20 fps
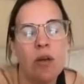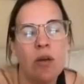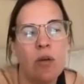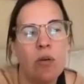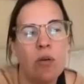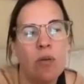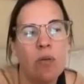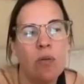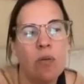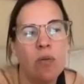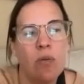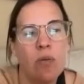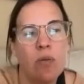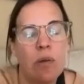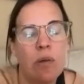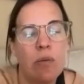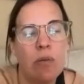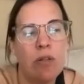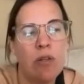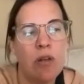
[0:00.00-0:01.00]
so
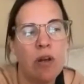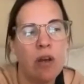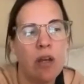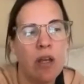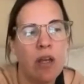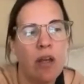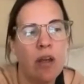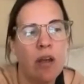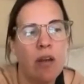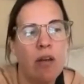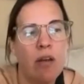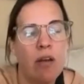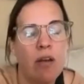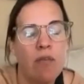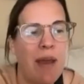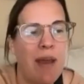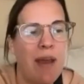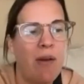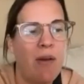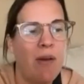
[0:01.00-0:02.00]
we were talking
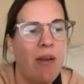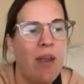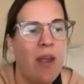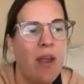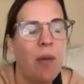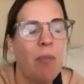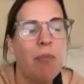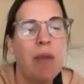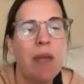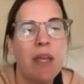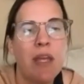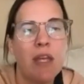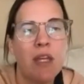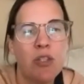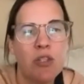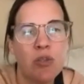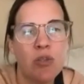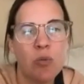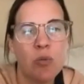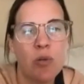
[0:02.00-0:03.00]
about
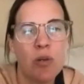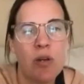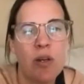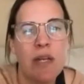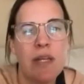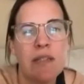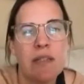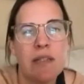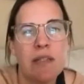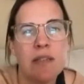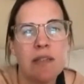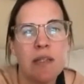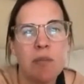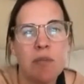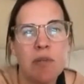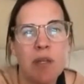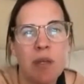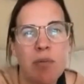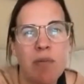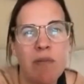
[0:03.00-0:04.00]
making sure is it
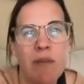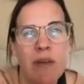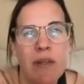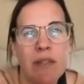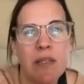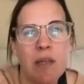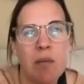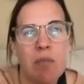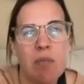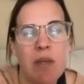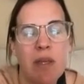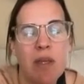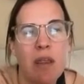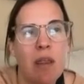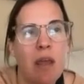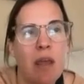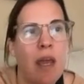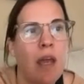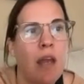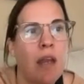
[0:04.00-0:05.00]
some type of
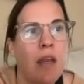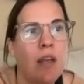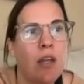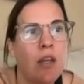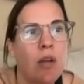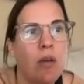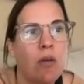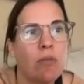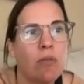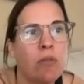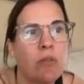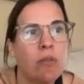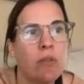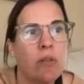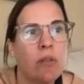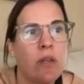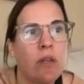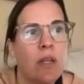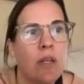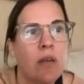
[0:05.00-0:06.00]
SIB that, you know,
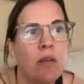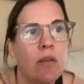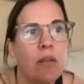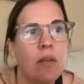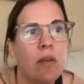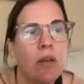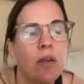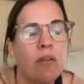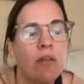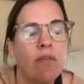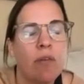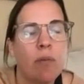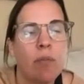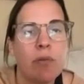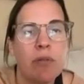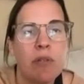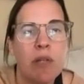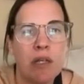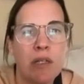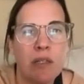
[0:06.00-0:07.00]
certainly looking for
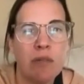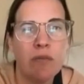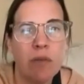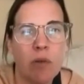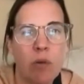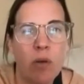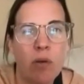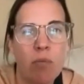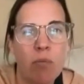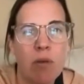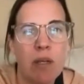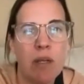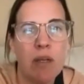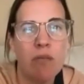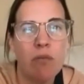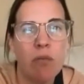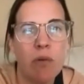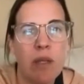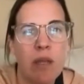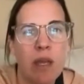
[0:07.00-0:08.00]
protective equipment
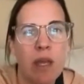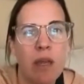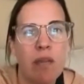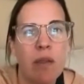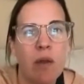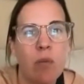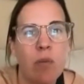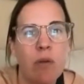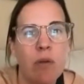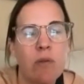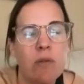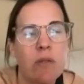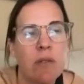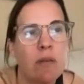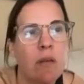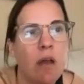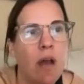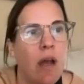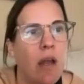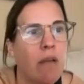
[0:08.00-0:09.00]
if we can. Like we use a
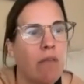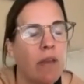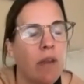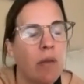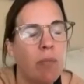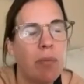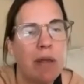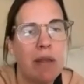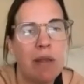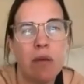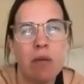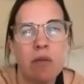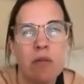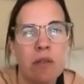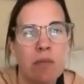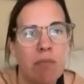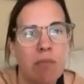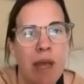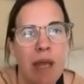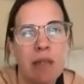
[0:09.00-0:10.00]
lot of like
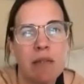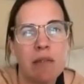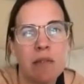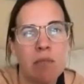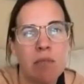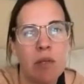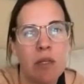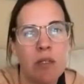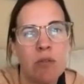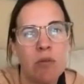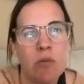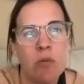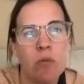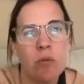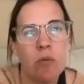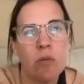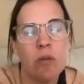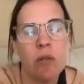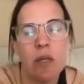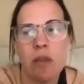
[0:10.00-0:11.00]
pillows and mats in my
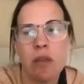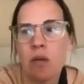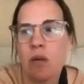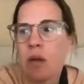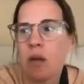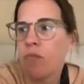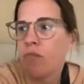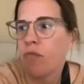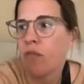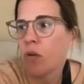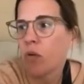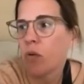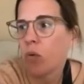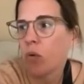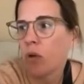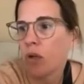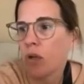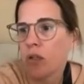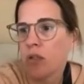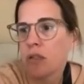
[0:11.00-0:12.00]
school, like the comfy
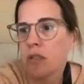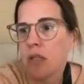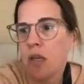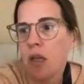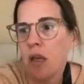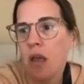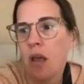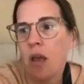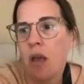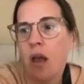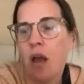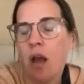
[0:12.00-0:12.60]
corners